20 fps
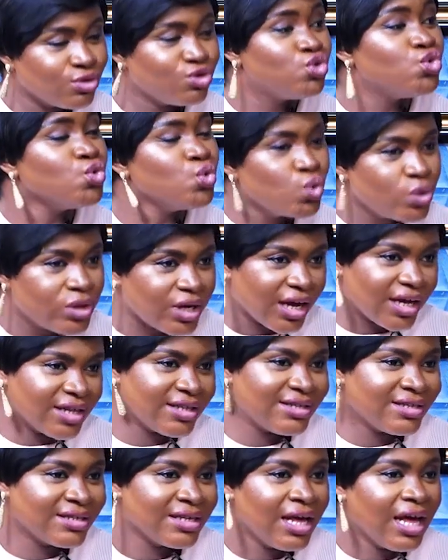
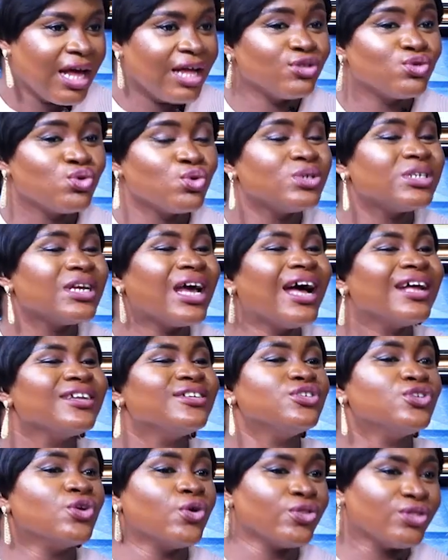Mm-hmm. And so she had
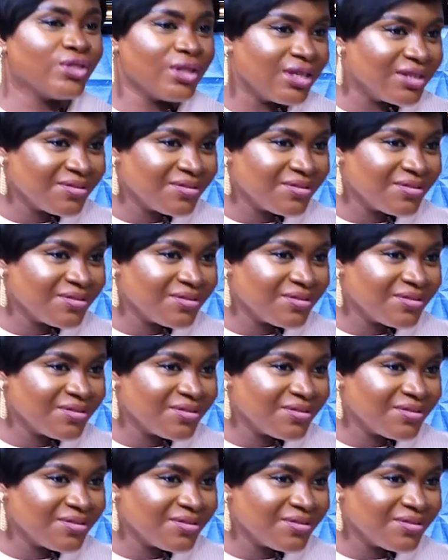nothing.